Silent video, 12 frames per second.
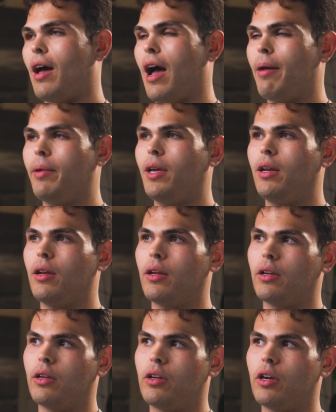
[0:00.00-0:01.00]
I mean,
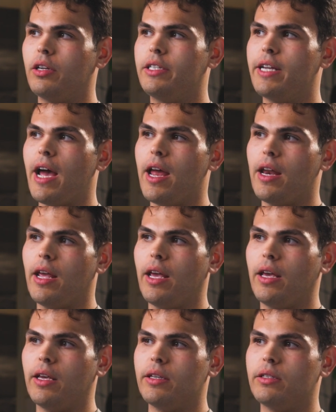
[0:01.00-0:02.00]
good debt
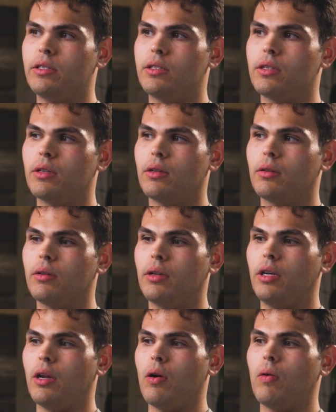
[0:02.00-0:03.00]
is,
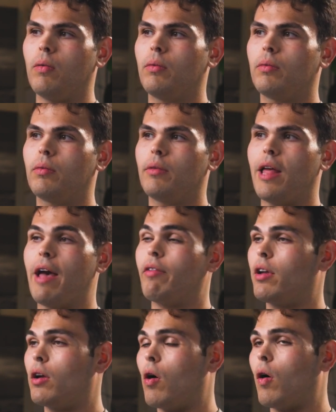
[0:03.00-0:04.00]

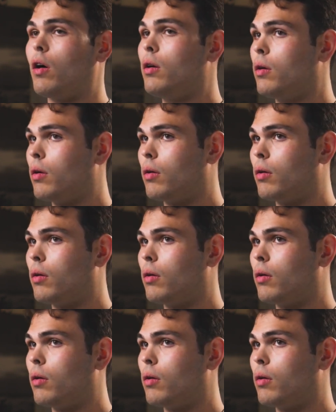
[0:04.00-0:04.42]
having a car.